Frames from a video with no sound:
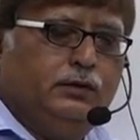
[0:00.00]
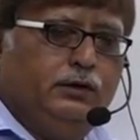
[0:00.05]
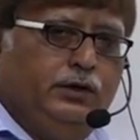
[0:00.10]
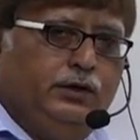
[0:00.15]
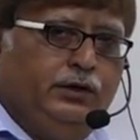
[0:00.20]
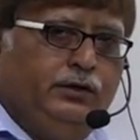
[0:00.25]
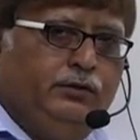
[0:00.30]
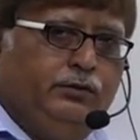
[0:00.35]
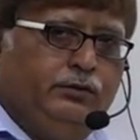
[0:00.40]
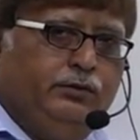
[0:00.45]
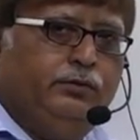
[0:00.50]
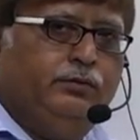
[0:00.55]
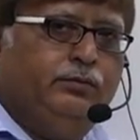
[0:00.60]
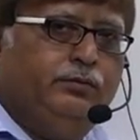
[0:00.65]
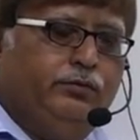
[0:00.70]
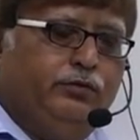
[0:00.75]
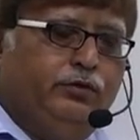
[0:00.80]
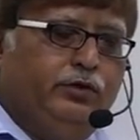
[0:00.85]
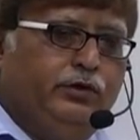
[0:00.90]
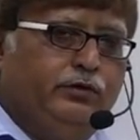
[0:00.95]
In
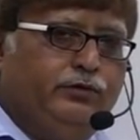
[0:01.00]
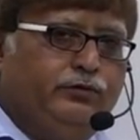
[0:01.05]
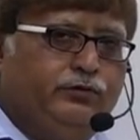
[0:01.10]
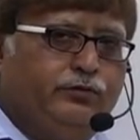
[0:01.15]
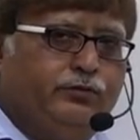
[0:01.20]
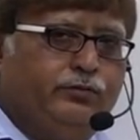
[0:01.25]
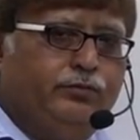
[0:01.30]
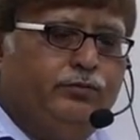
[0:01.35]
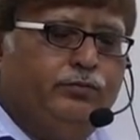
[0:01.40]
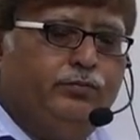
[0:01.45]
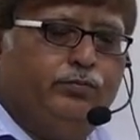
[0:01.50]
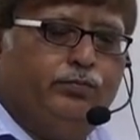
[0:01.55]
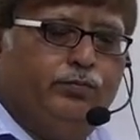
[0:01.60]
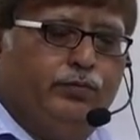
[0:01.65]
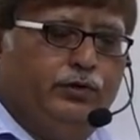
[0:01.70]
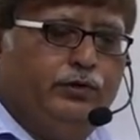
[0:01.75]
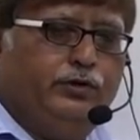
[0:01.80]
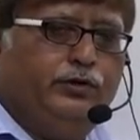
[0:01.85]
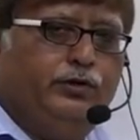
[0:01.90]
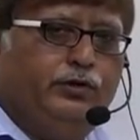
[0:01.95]
this
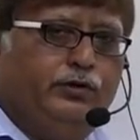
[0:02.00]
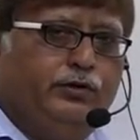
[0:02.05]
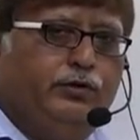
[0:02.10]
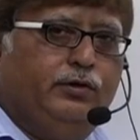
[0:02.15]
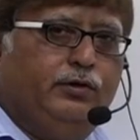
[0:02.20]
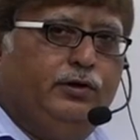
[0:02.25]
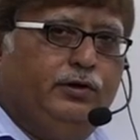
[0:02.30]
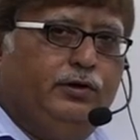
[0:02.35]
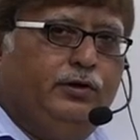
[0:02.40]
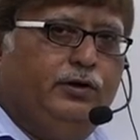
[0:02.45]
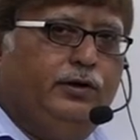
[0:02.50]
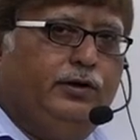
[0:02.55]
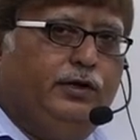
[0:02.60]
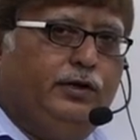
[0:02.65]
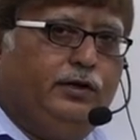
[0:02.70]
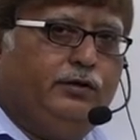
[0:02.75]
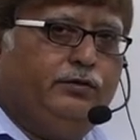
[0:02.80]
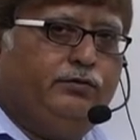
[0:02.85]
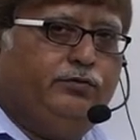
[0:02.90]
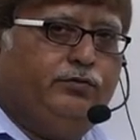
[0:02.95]
particular
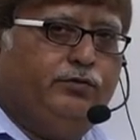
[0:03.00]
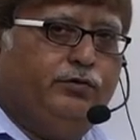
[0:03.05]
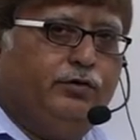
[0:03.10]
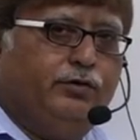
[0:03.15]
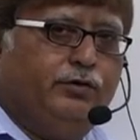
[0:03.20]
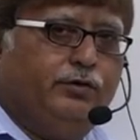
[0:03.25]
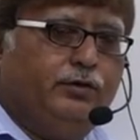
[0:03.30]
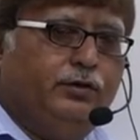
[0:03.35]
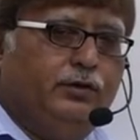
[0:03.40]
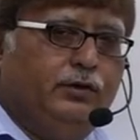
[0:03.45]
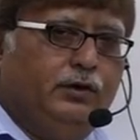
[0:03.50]
lecture,